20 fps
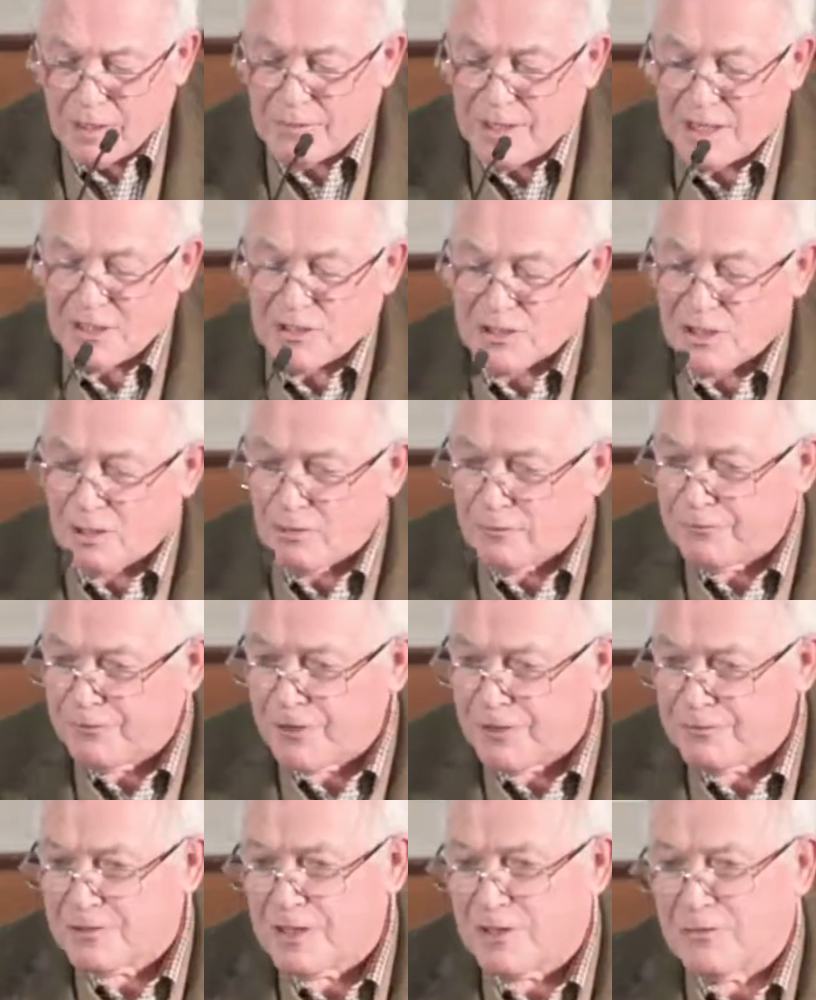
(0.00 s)
They sell
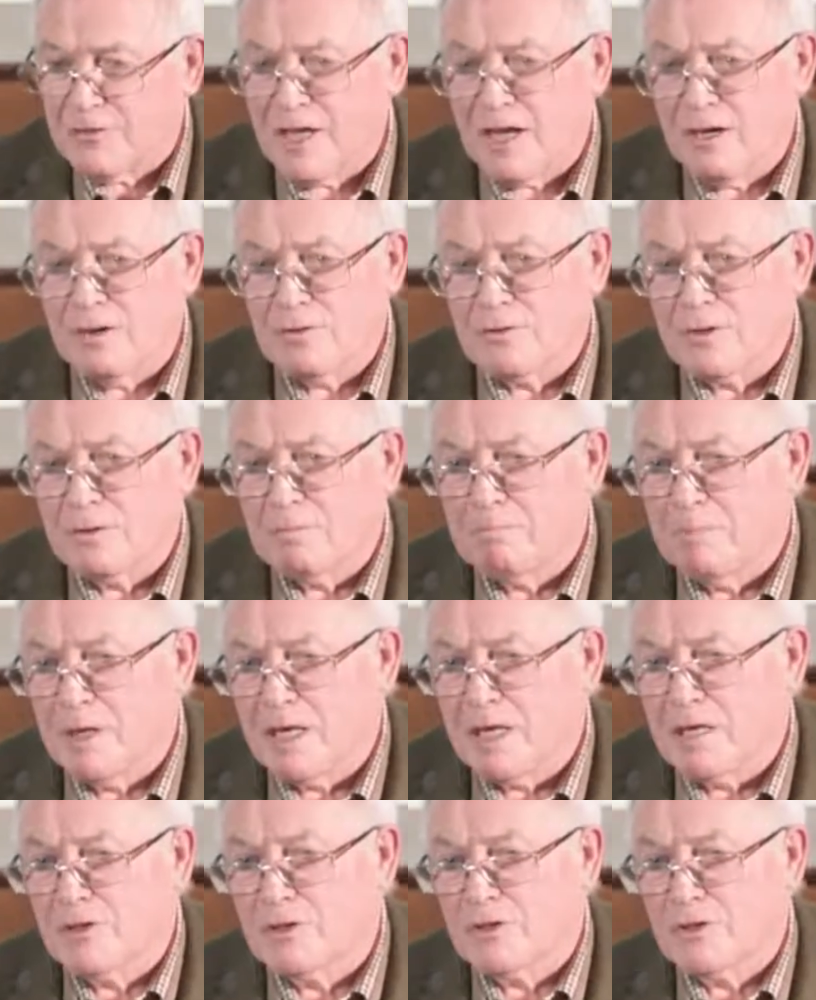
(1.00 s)
50,000
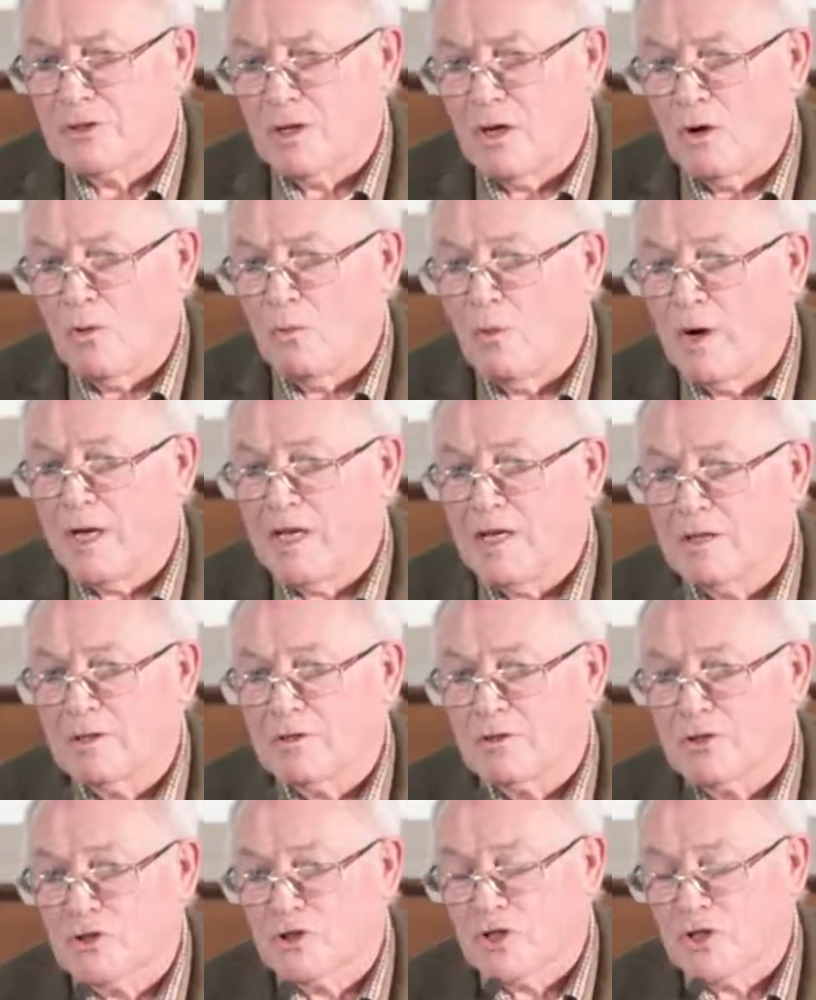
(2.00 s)
pigs a week to